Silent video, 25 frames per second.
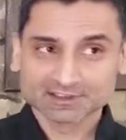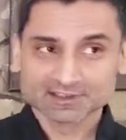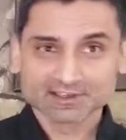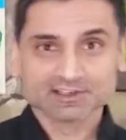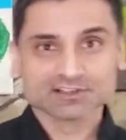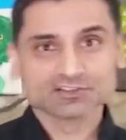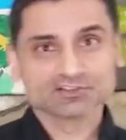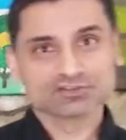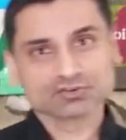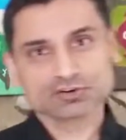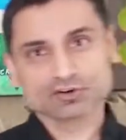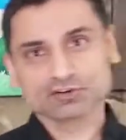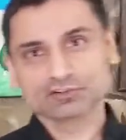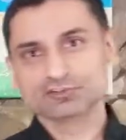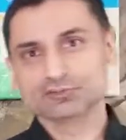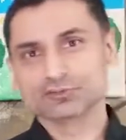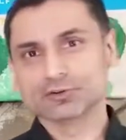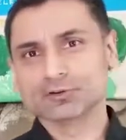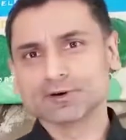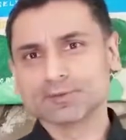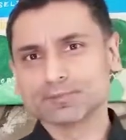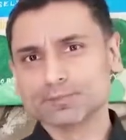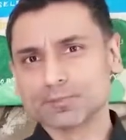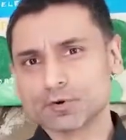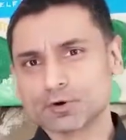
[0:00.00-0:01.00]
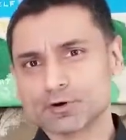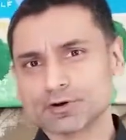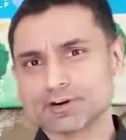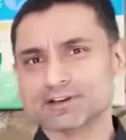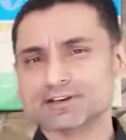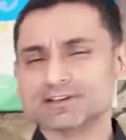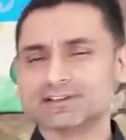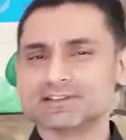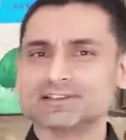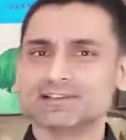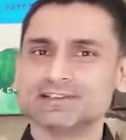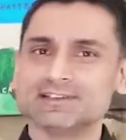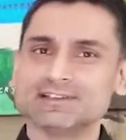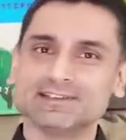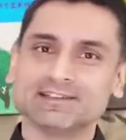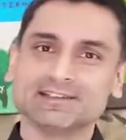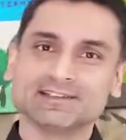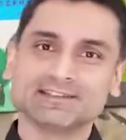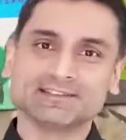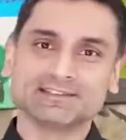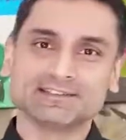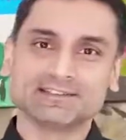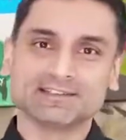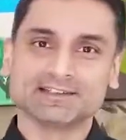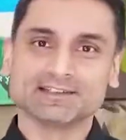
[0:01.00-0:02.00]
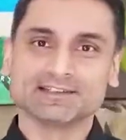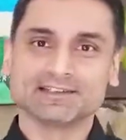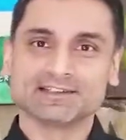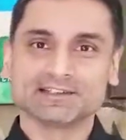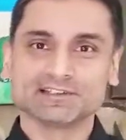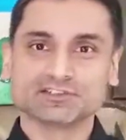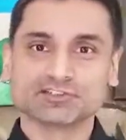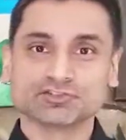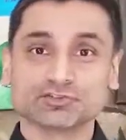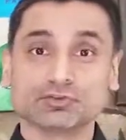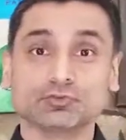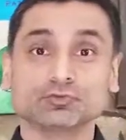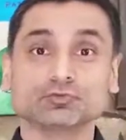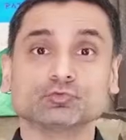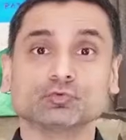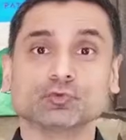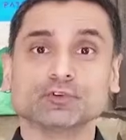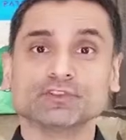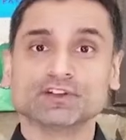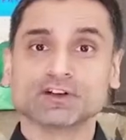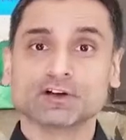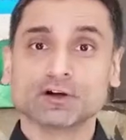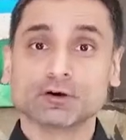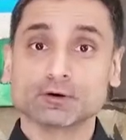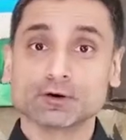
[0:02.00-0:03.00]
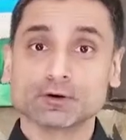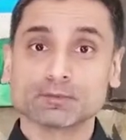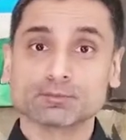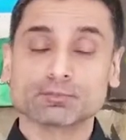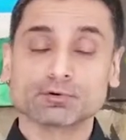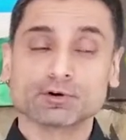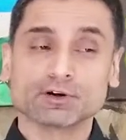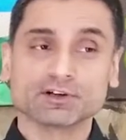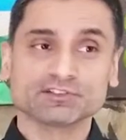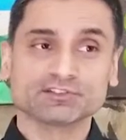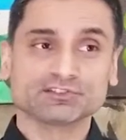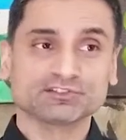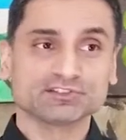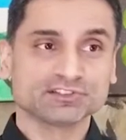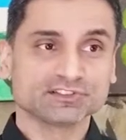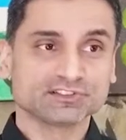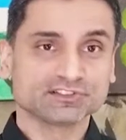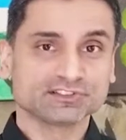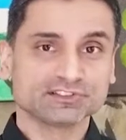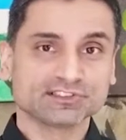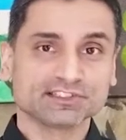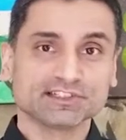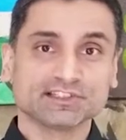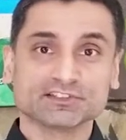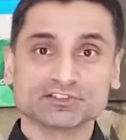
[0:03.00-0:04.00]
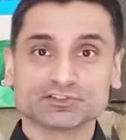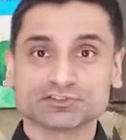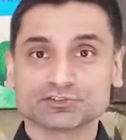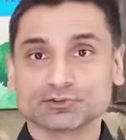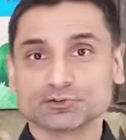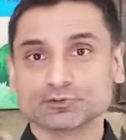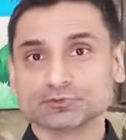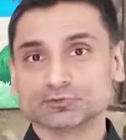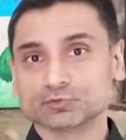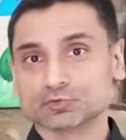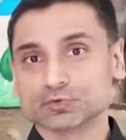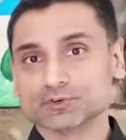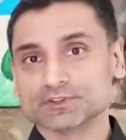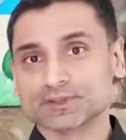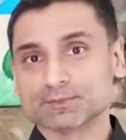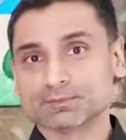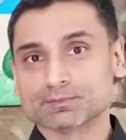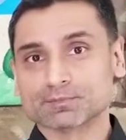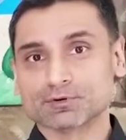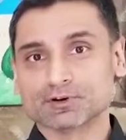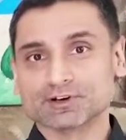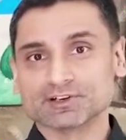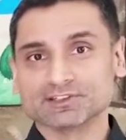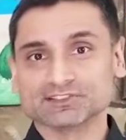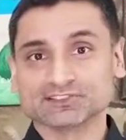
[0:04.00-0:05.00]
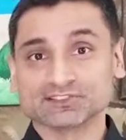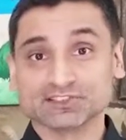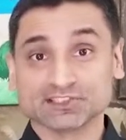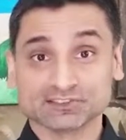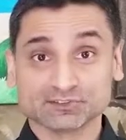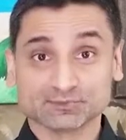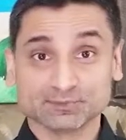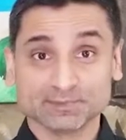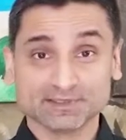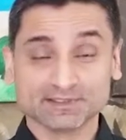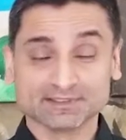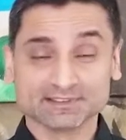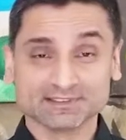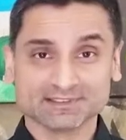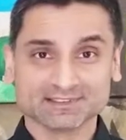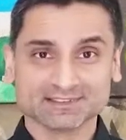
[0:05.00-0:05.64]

Charts are important. It shows where the current price is and it shows where the price has been.